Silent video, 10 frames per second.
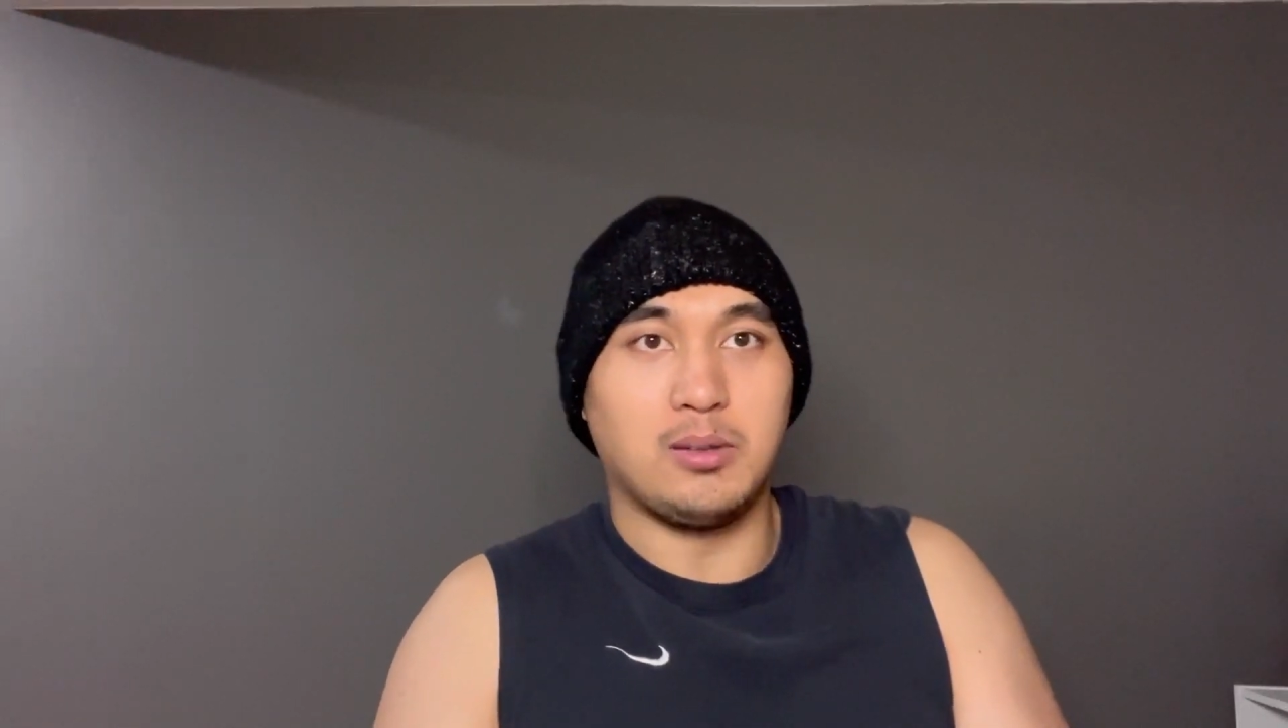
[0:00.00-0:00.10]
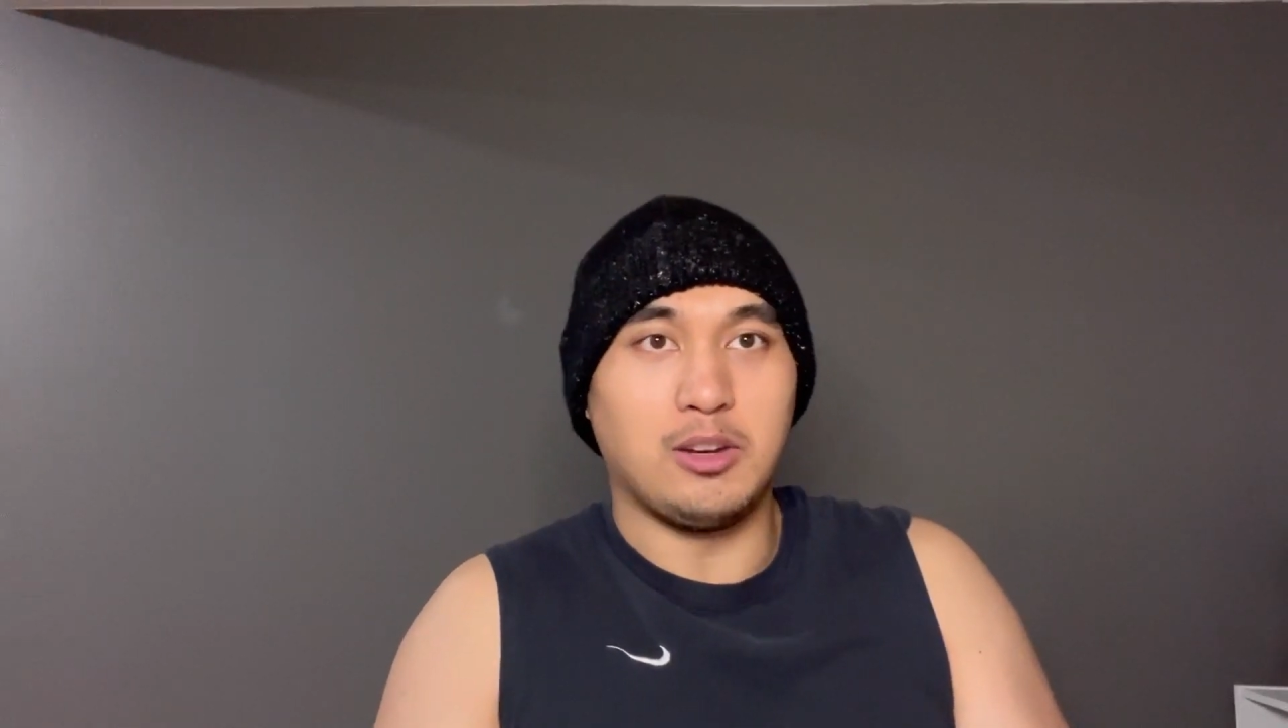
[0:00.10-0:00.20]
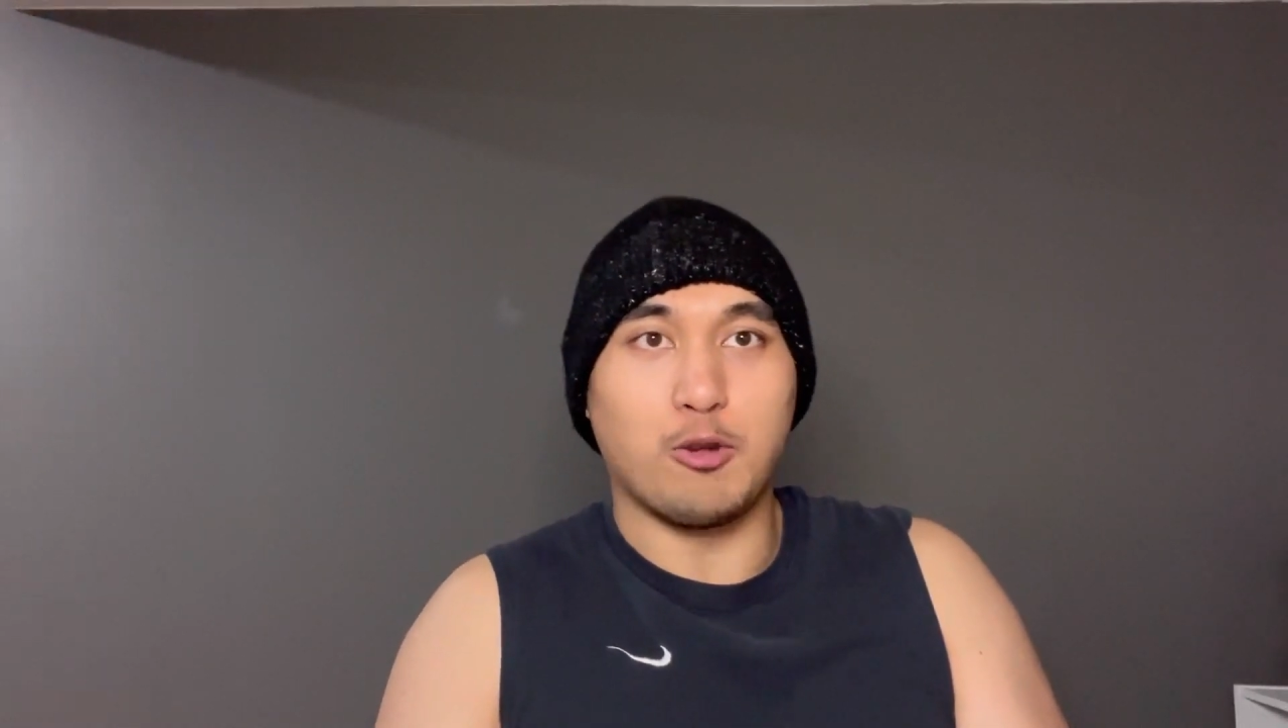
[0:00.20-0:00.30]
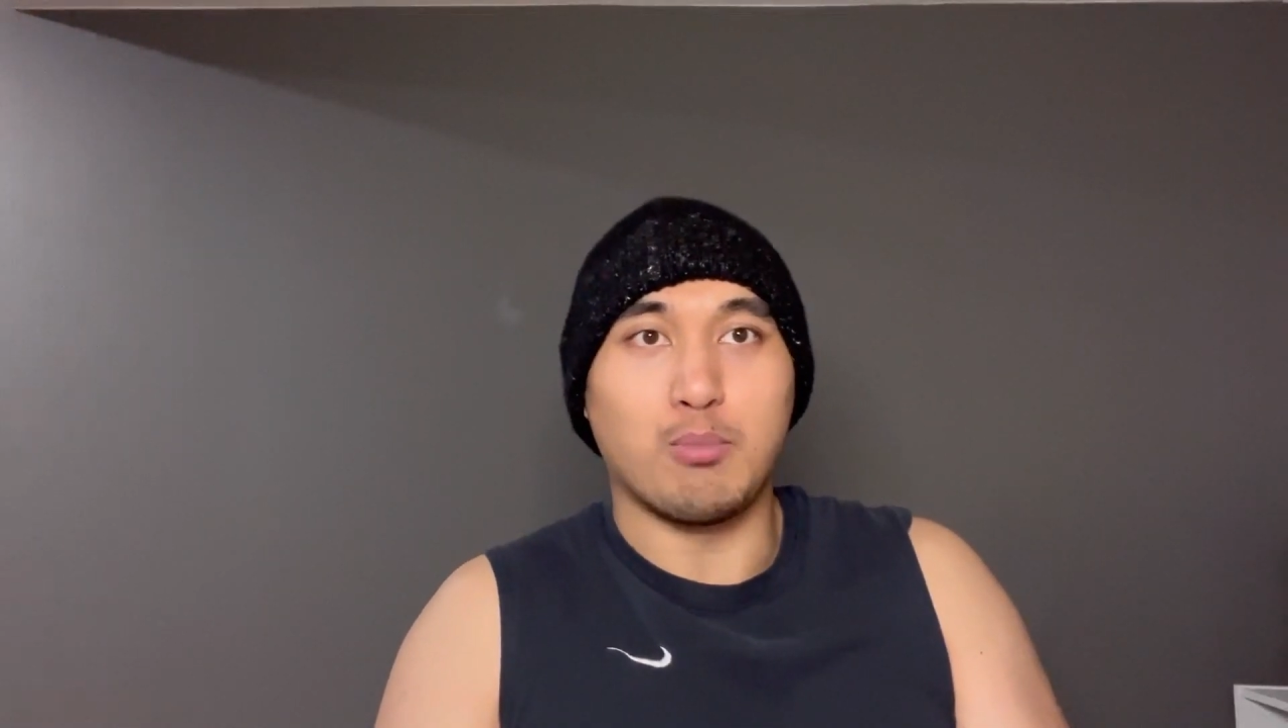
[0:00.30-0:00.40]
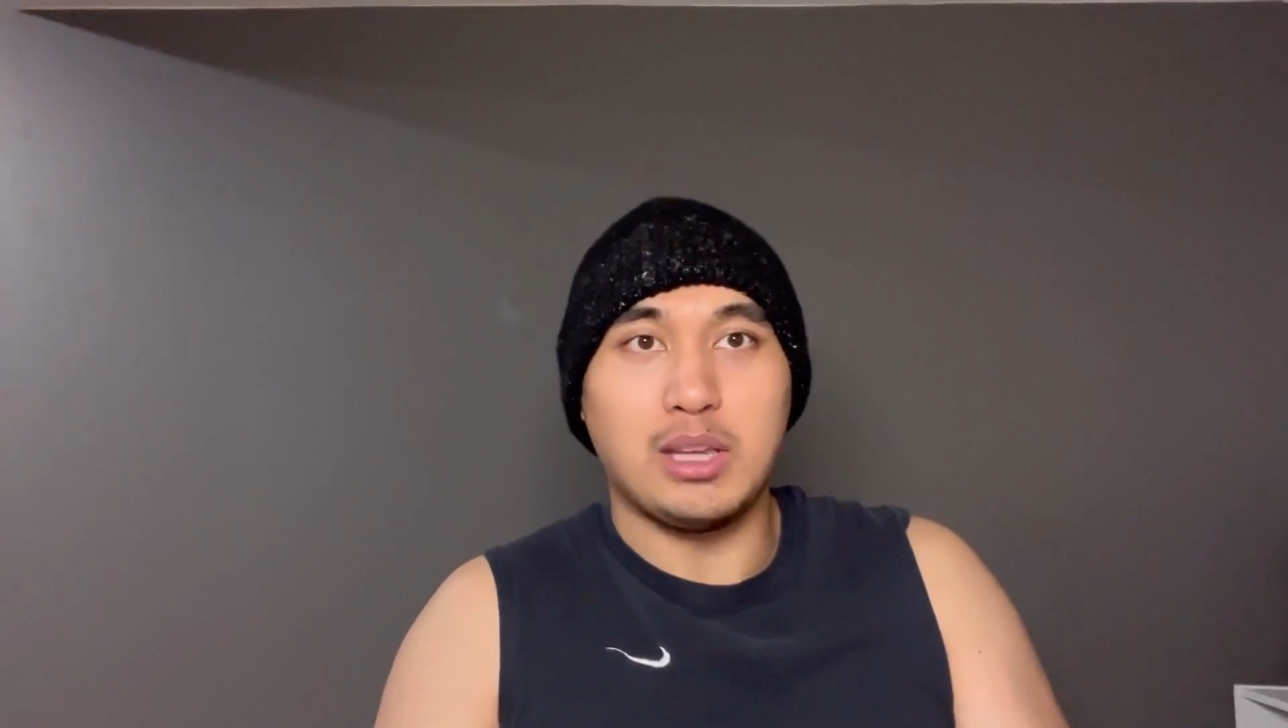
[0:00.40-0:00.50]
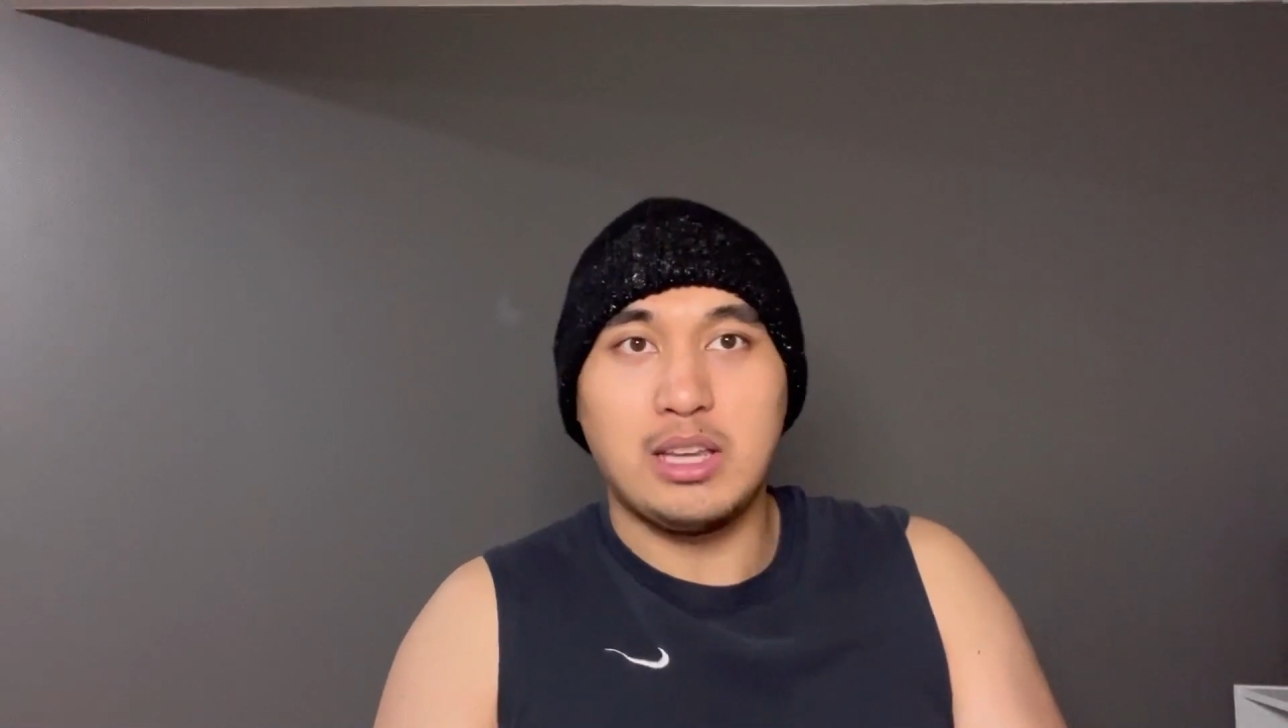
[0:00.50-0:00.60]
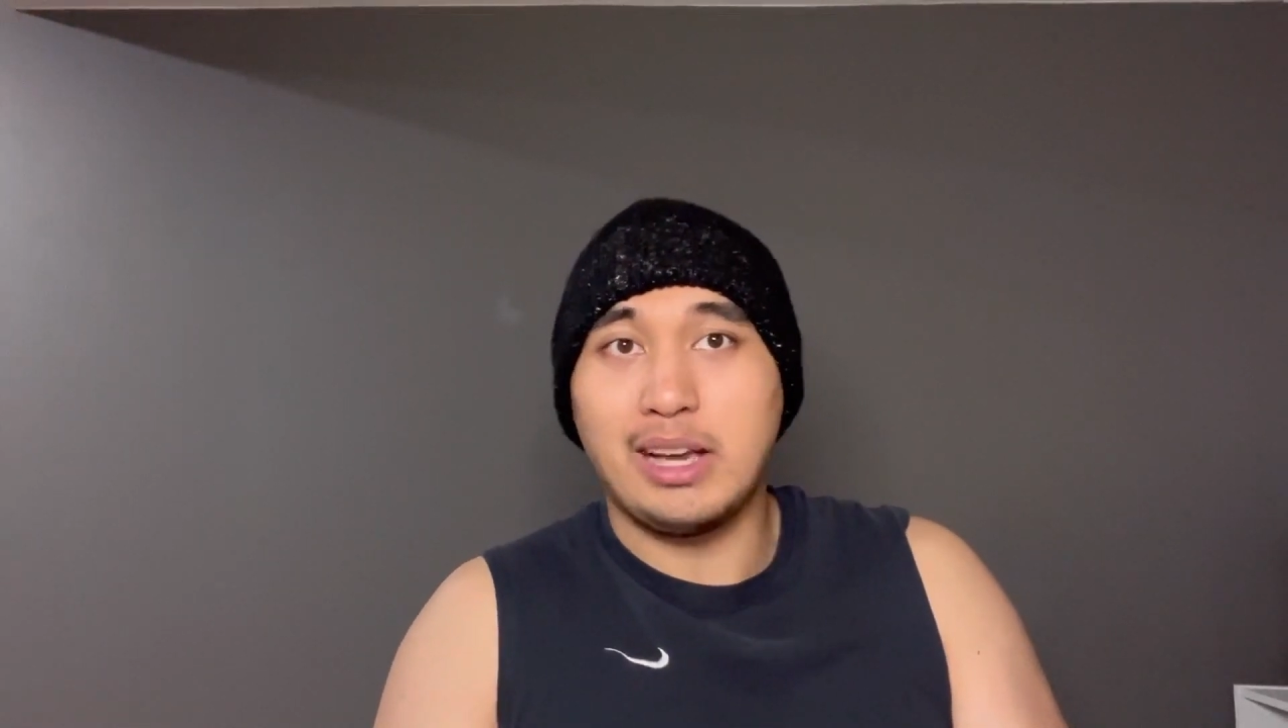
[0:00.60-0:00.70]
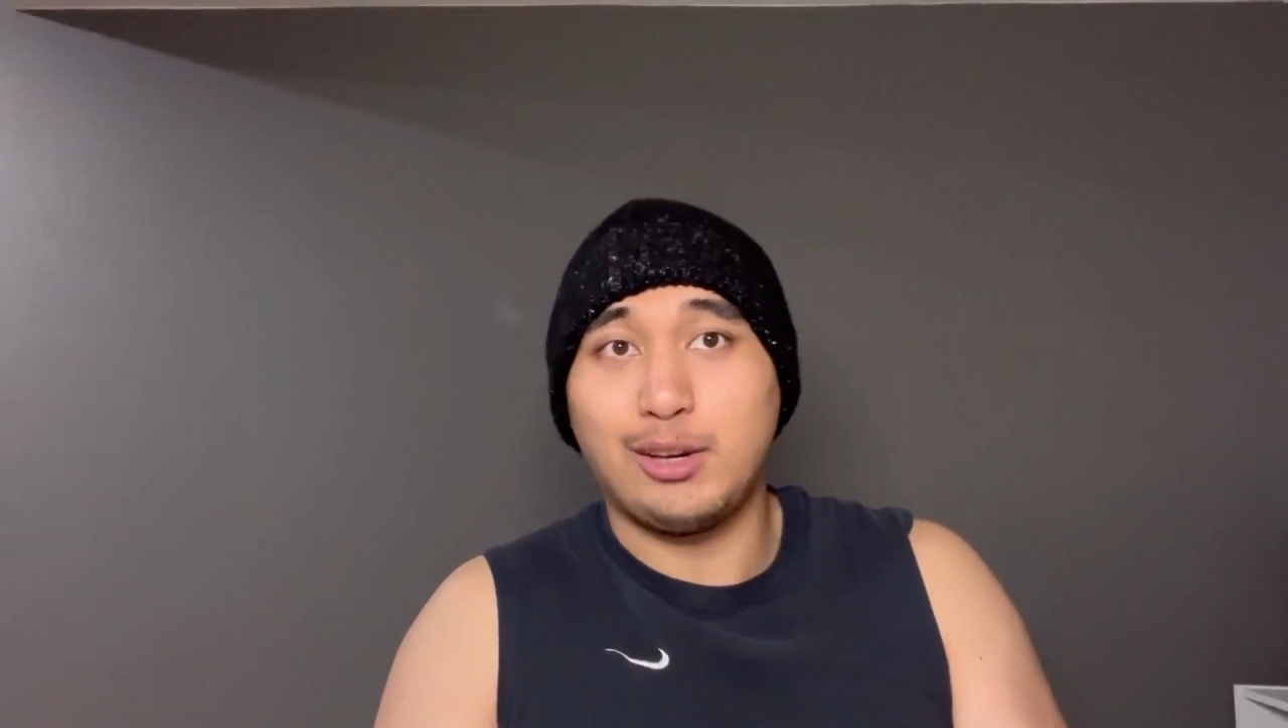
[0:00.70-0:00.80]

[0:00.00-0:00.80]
near me?